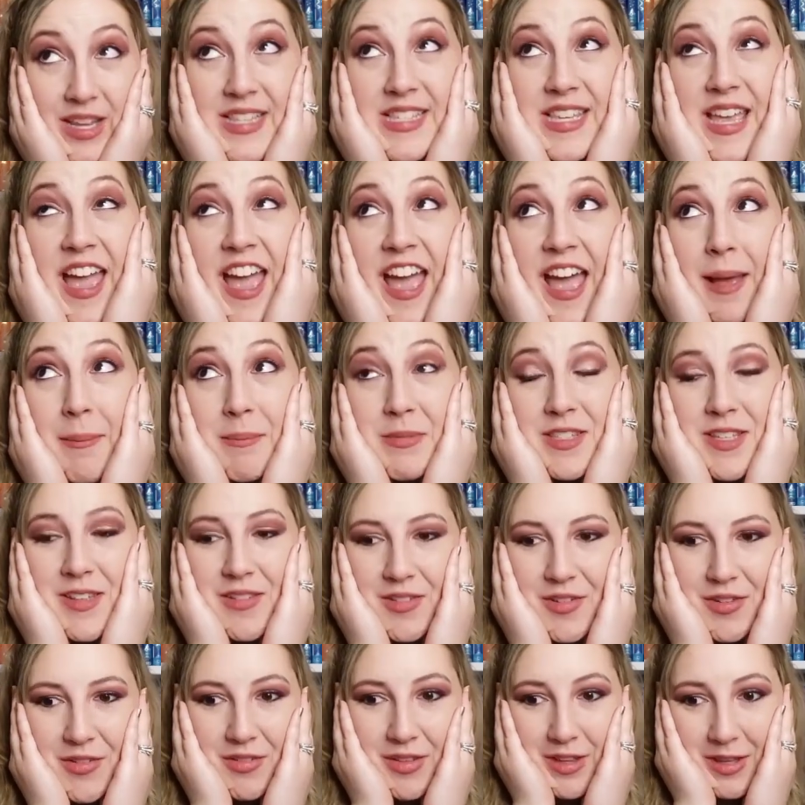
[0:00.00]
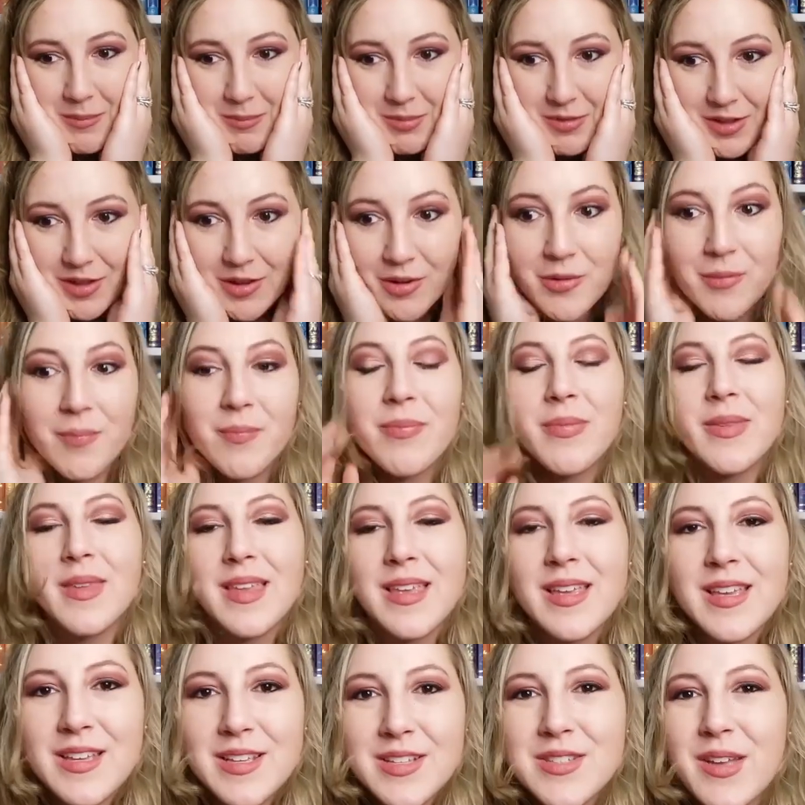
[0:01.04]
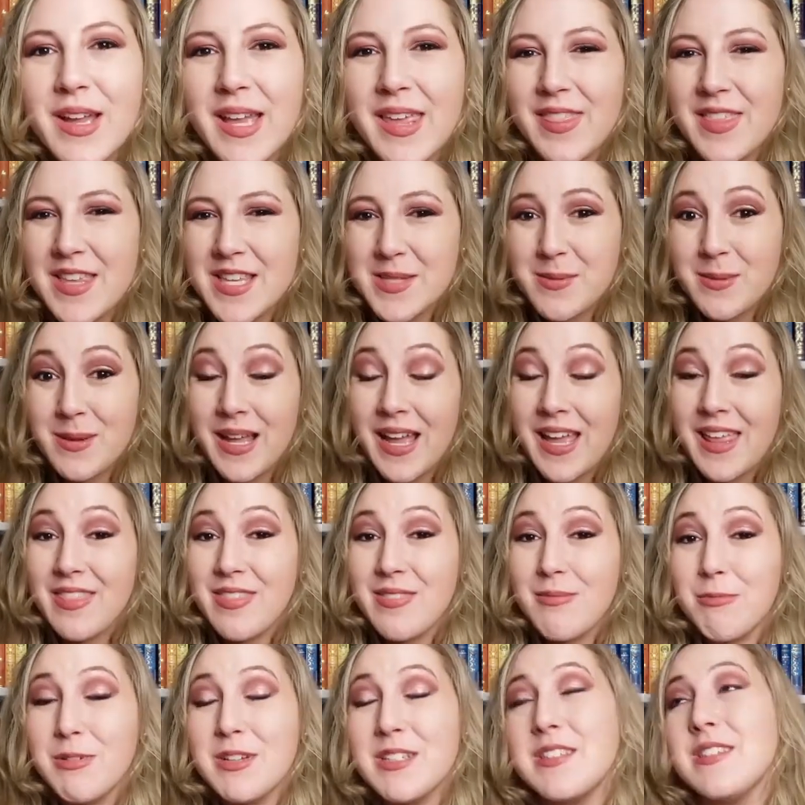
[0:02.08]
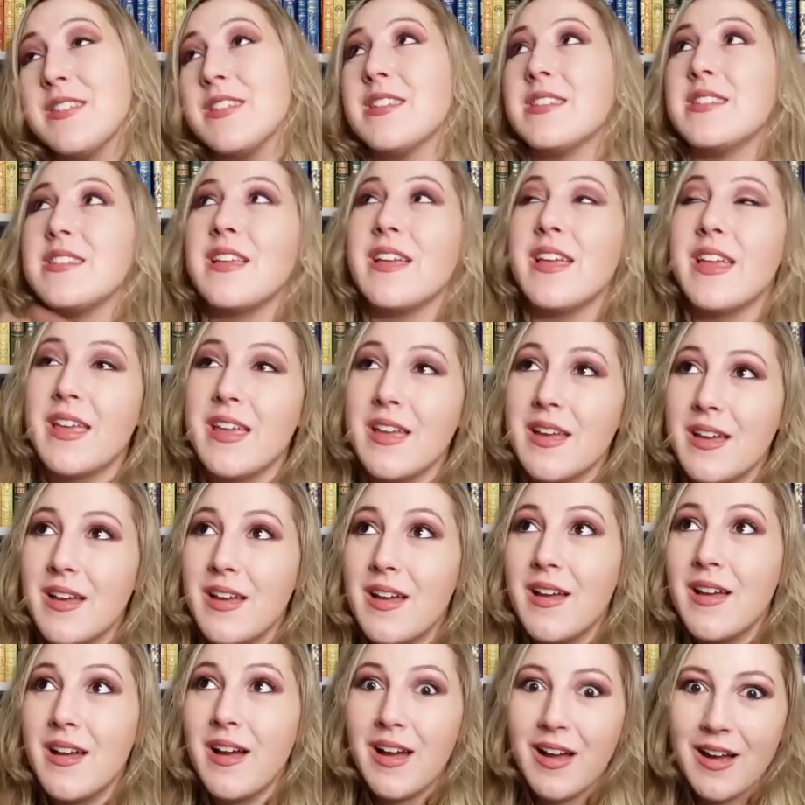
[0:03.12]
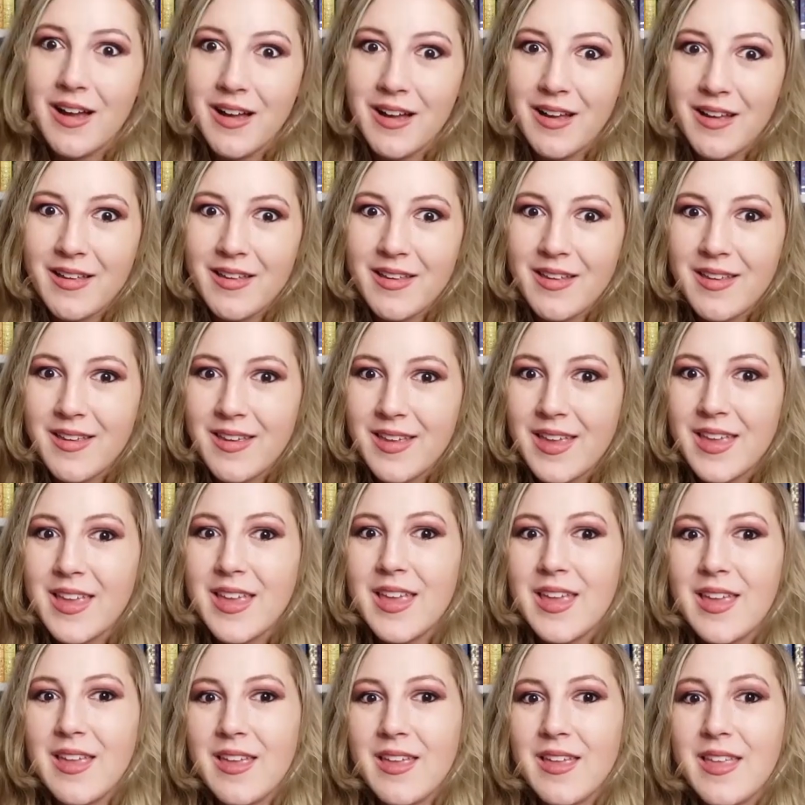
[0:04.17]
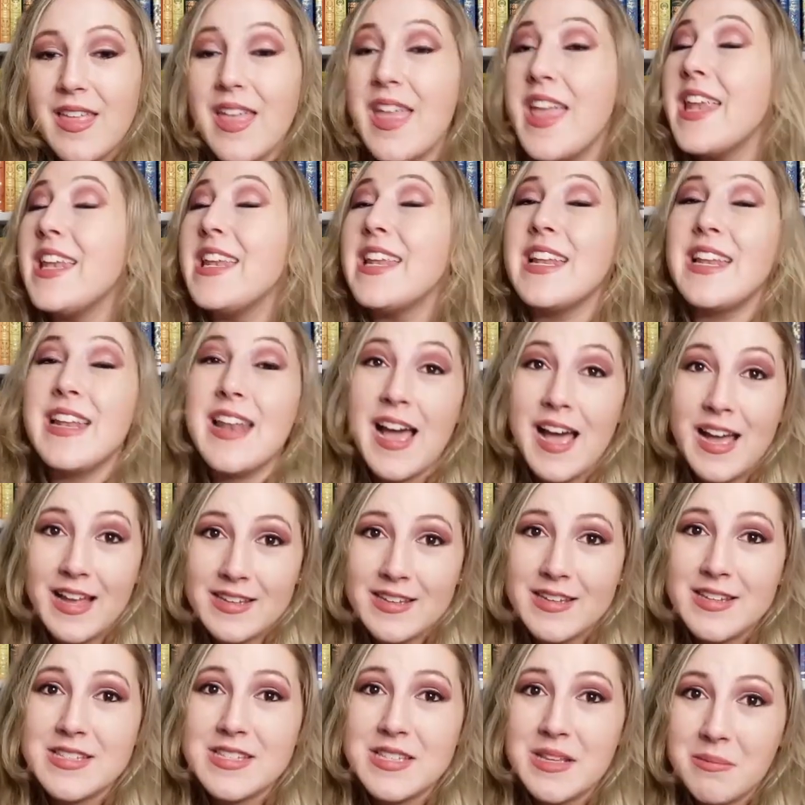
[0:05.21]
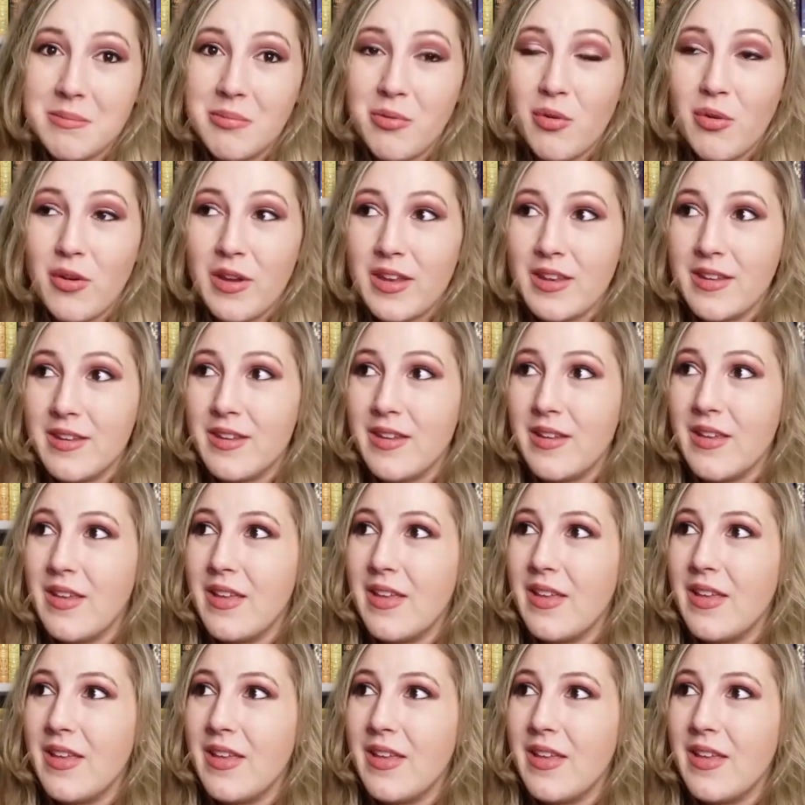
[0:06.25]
It's absolutely blown. So like this one I was just like, ah, it did not disappoint.